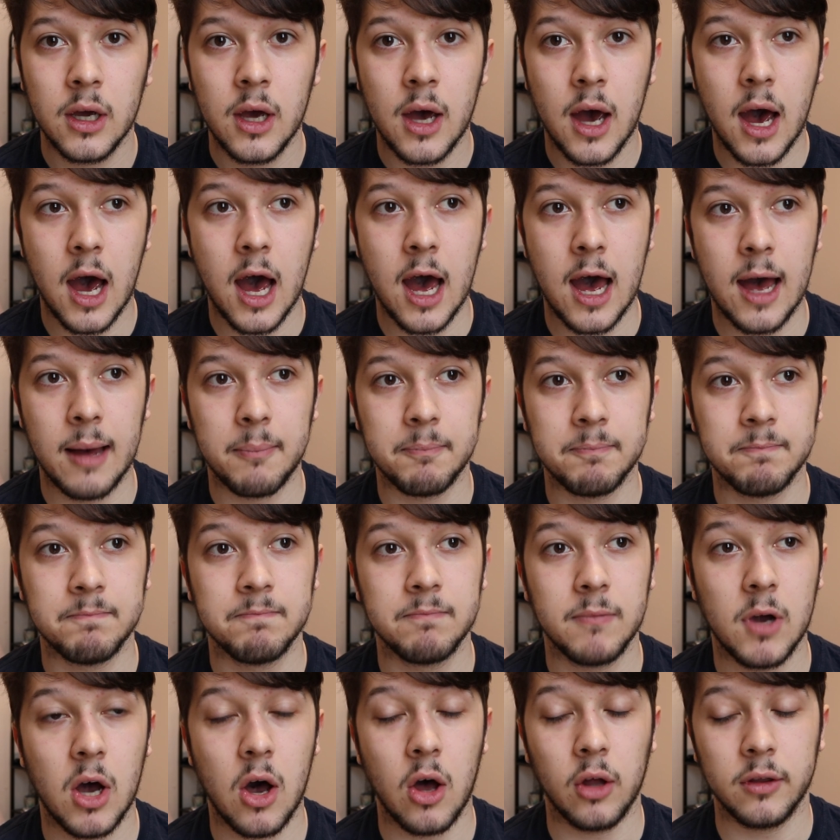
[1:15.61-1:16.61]

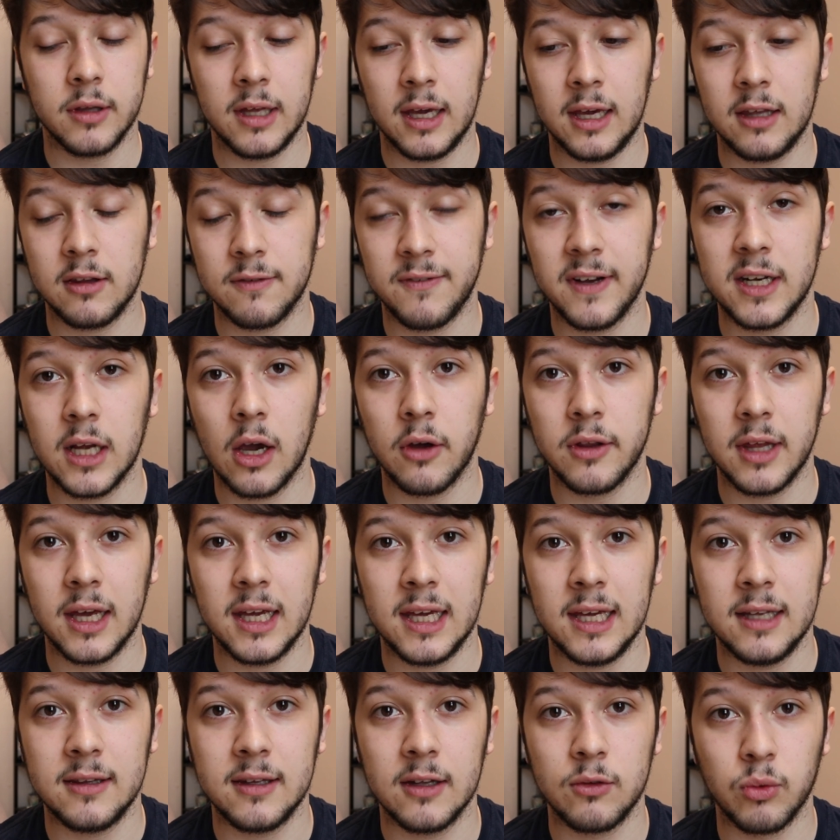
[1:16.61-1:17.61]
on his video that
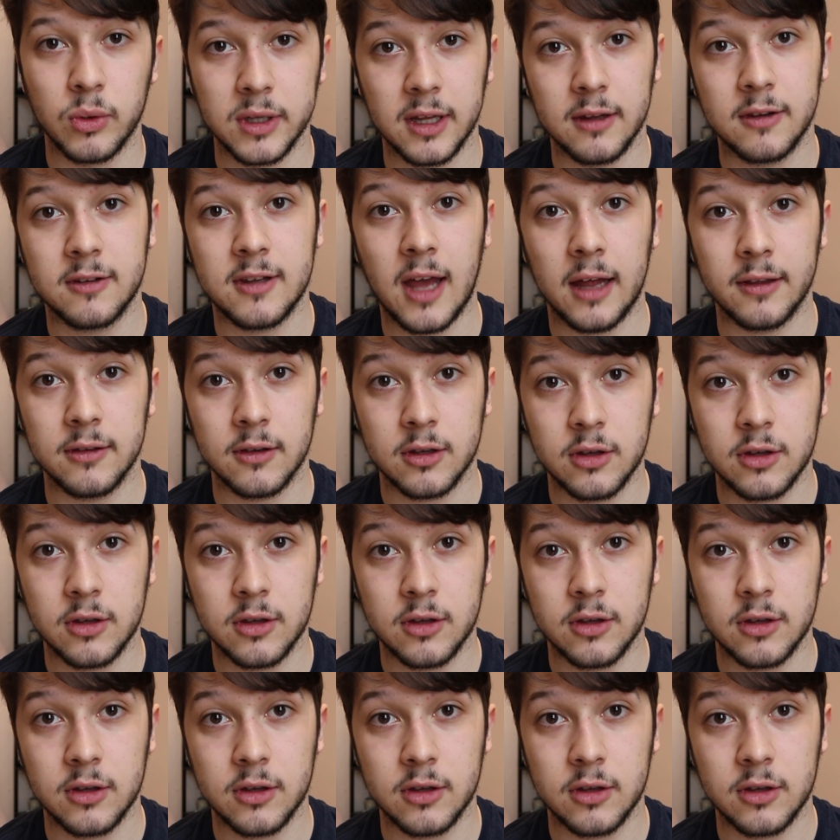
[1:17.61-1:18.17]
he did with his son